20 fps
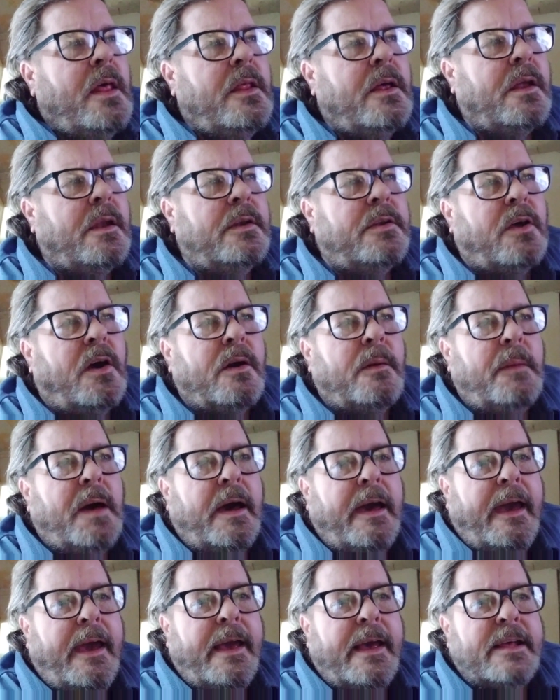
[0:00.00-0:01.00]
They're going to talk
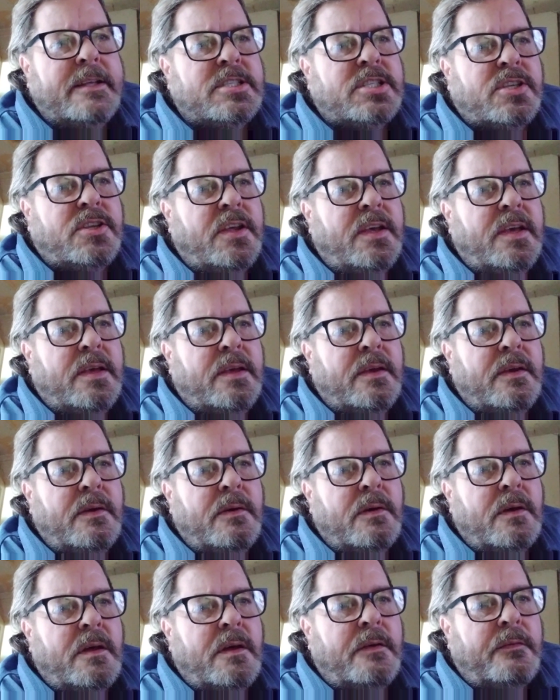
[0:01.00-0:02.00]
about AST
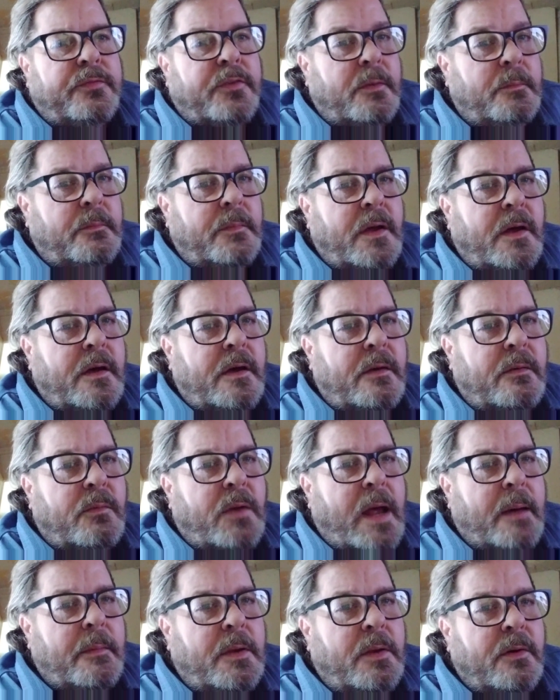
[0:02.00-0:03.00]
from
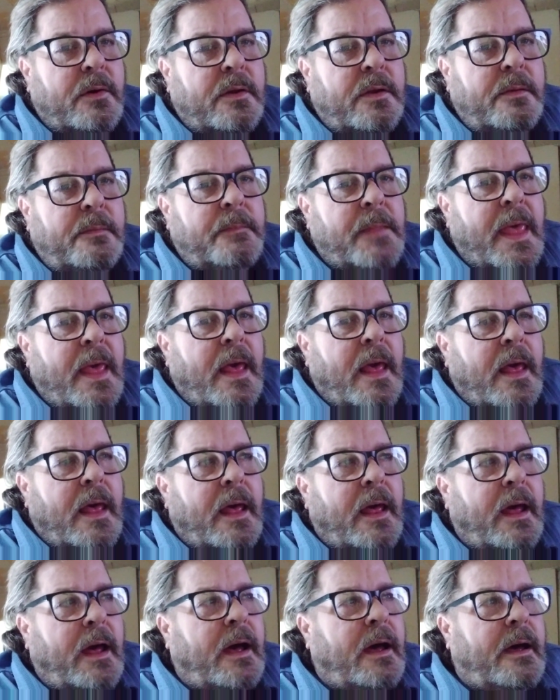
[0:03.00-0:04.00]
Robinhood
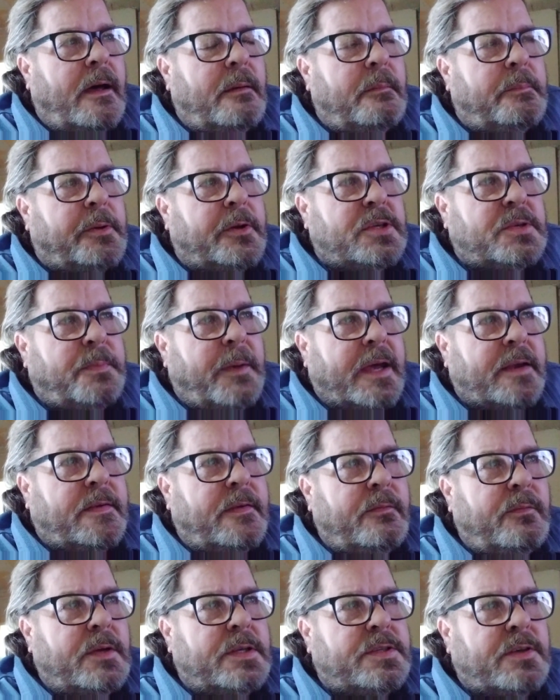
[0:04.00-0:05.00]

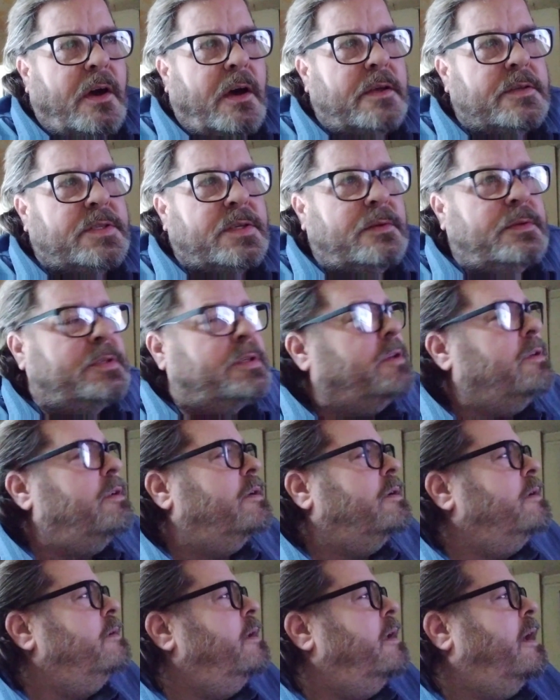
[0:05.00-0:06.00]
perspective, which also is going
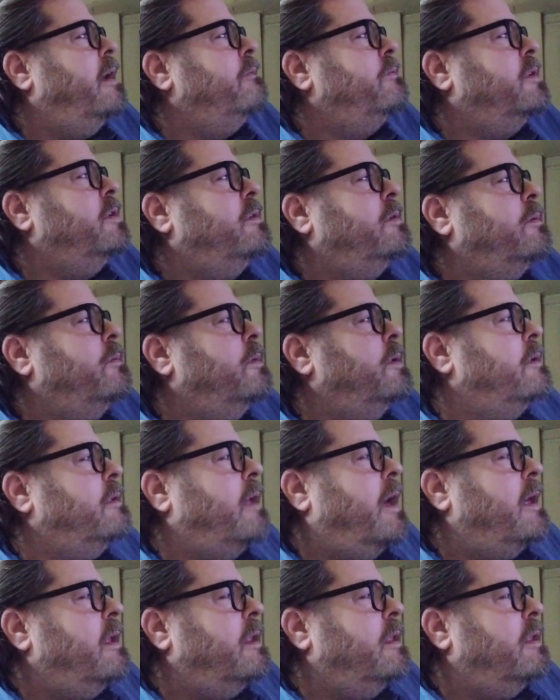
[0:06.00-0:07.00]
to have to do with a
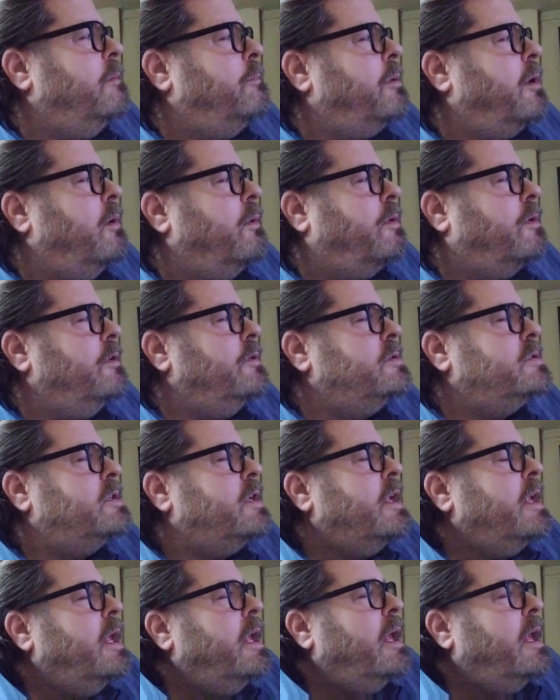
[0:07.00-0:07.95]
lot of the brokers,